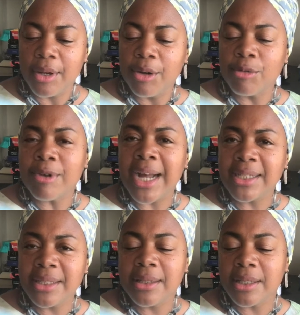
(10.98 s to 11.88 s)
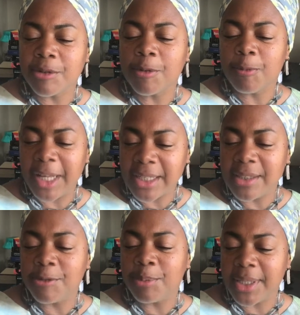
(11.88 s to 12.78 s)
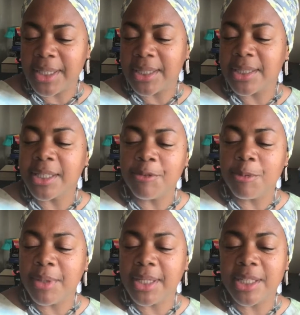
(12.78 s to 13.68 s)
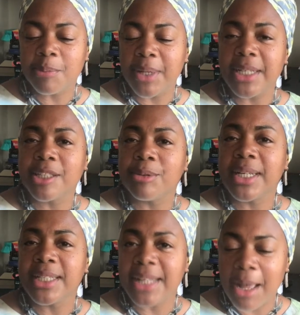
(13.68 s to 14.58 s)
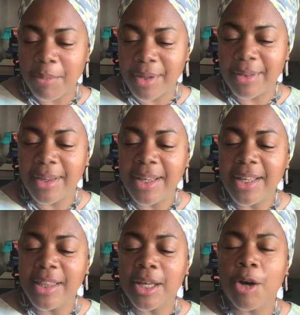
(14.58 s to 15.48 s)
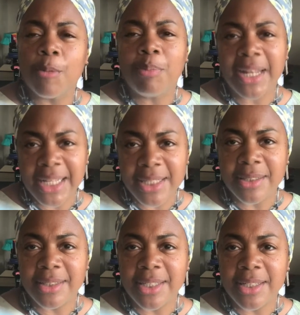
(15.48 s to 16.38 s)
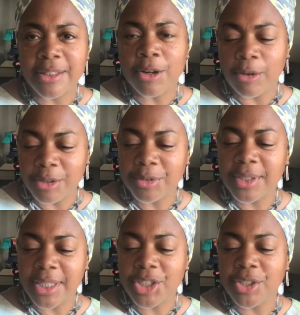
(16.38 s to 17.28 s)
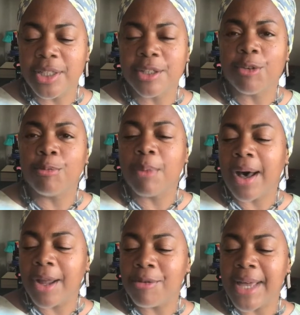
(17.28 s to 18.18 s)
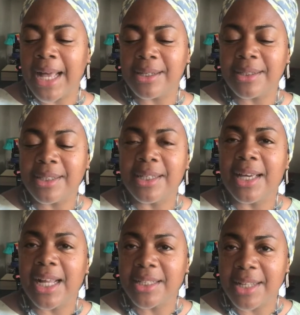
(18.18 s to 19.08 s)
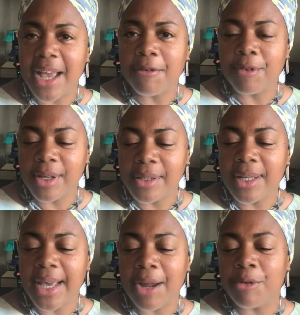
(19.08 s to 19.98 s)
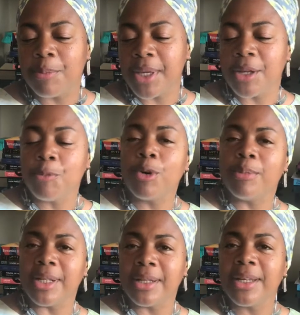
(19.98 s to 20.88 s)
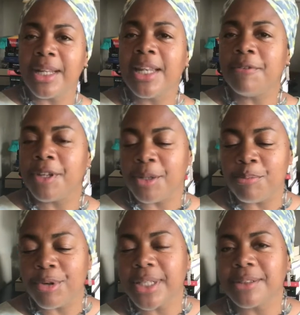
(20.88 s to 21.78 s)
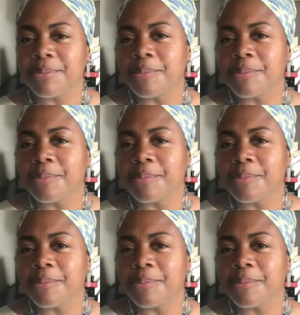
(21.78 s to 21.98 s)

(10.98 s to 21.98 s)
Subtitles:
Writing this reflective piece has given me the space to examine the complexities and contradictions of my reality as an African Caribbean woman living in Britain.